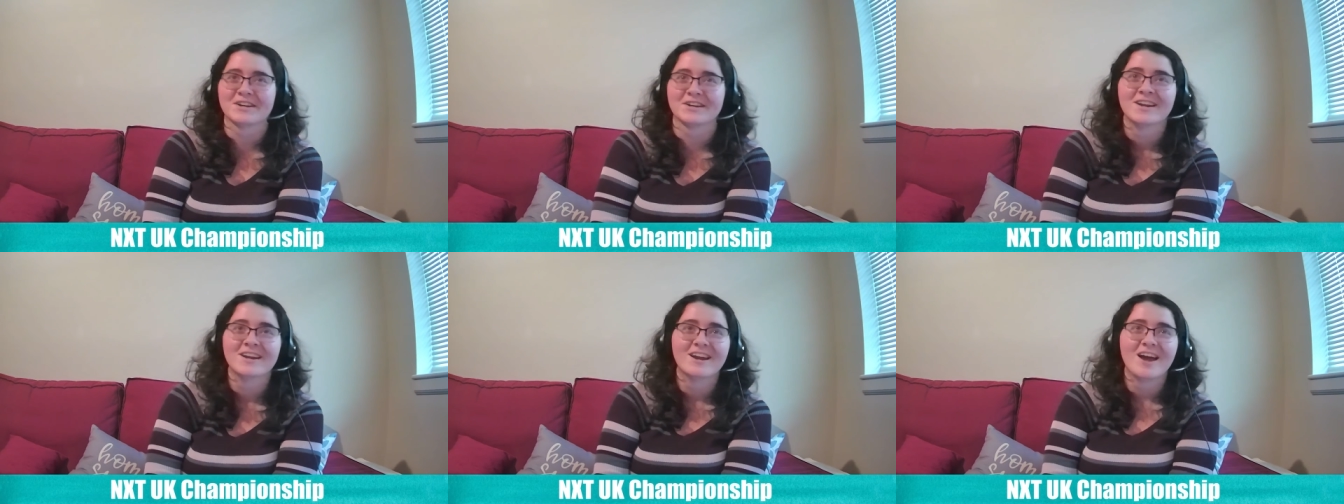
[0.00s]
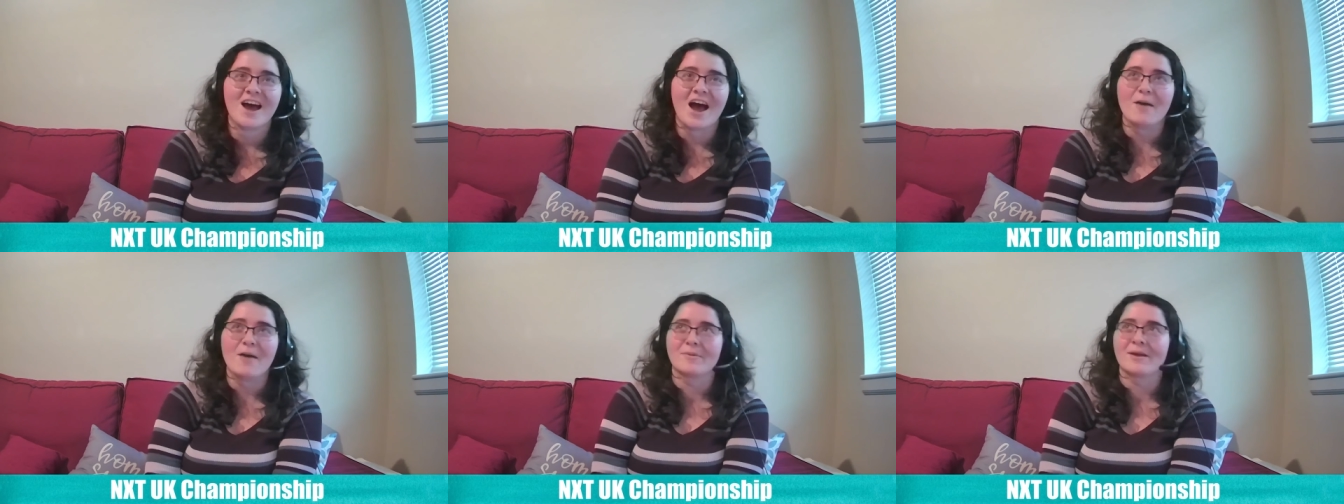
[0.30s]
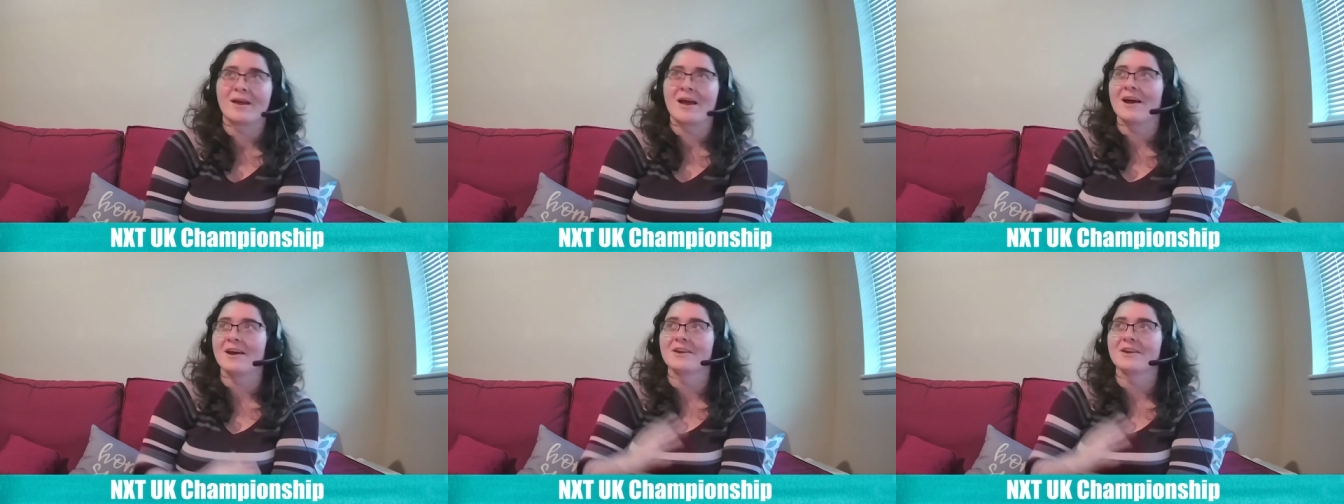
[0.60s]
I'm
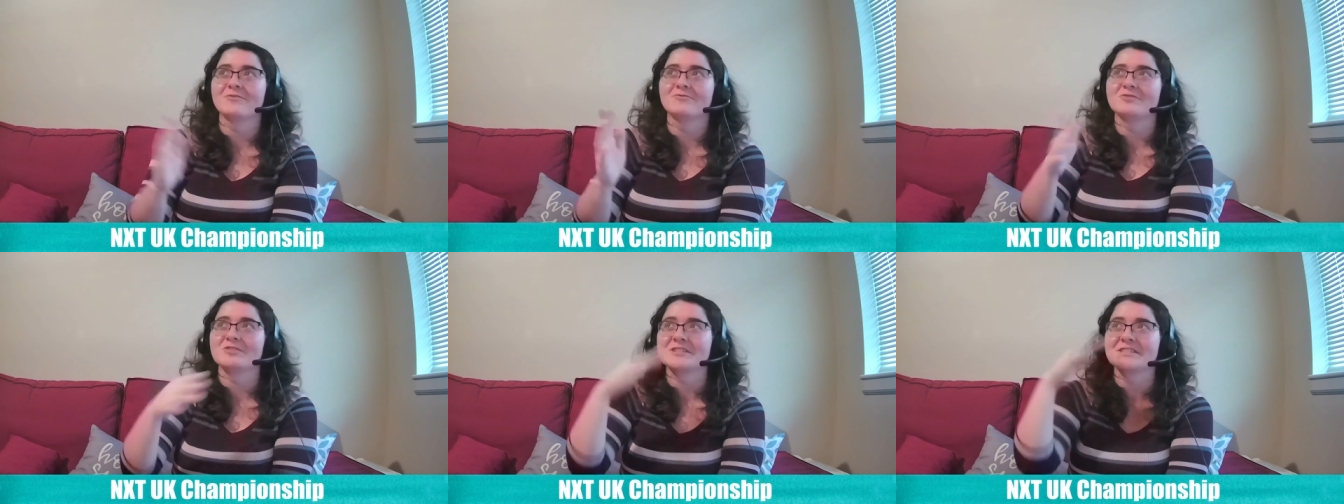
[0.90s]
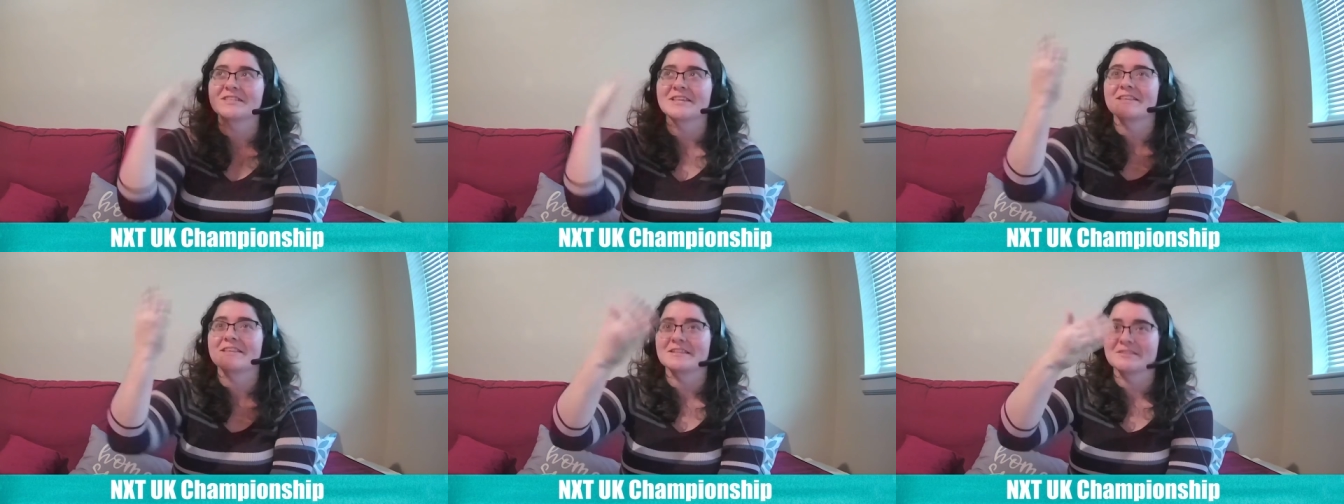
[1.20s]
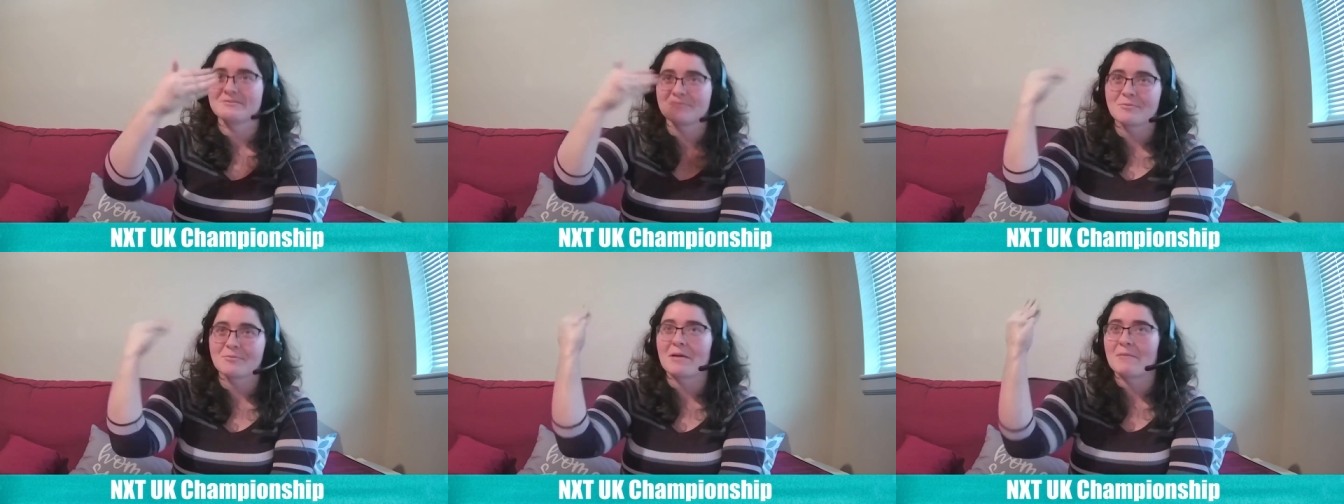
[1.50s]
kind of just like, that's
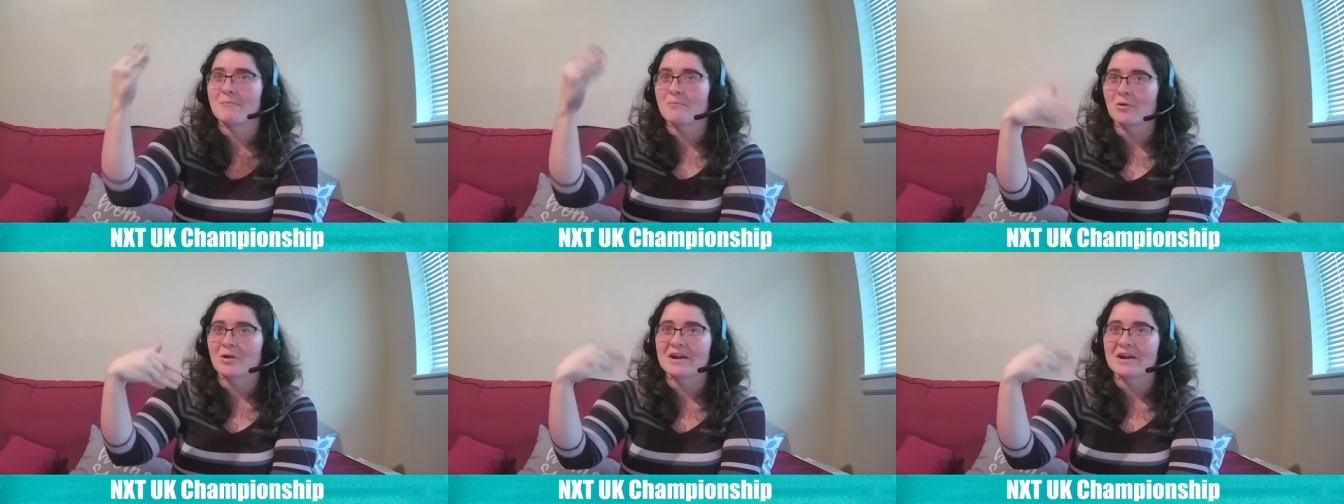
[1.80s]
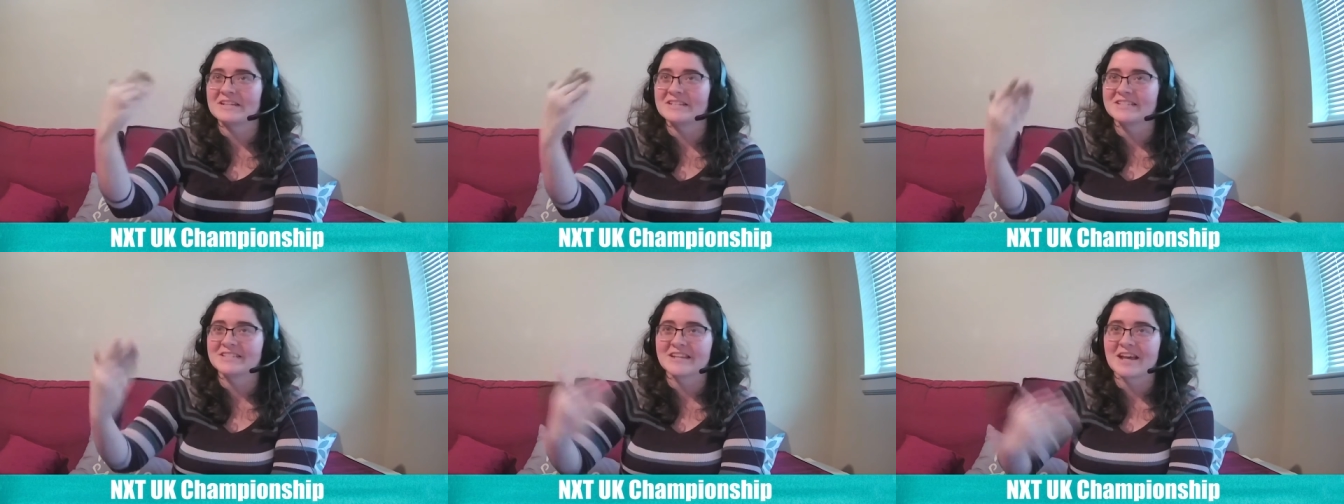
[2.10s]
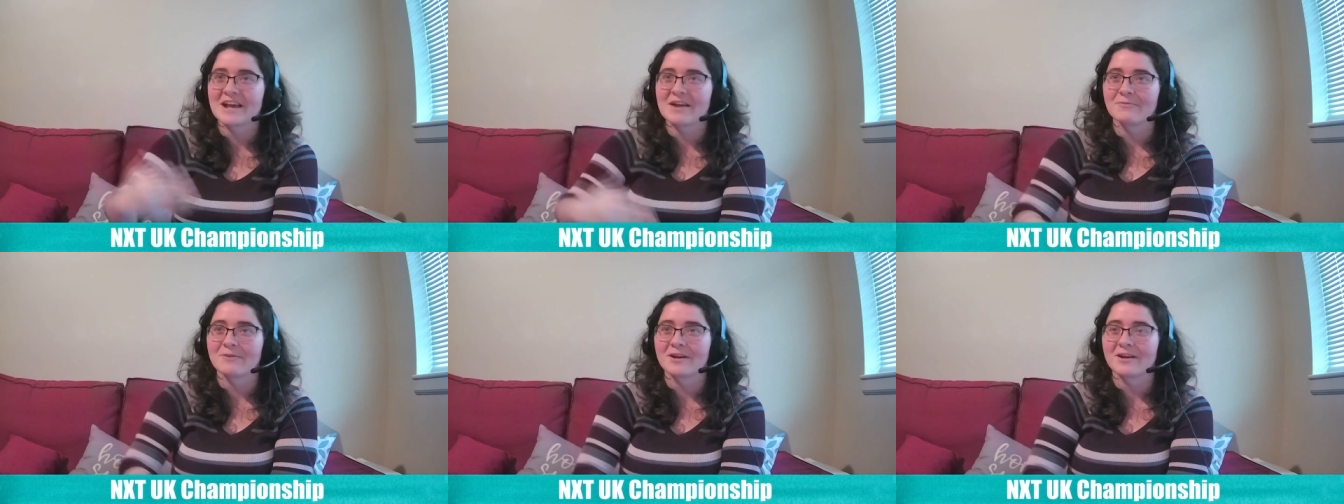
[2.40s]
where my brain's
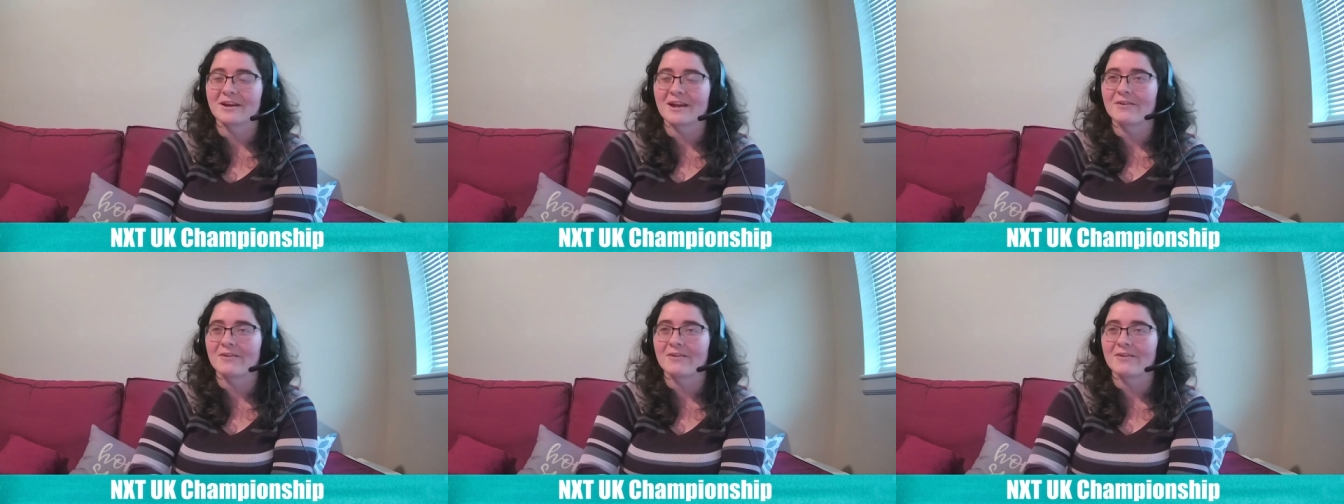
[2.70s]
at right now,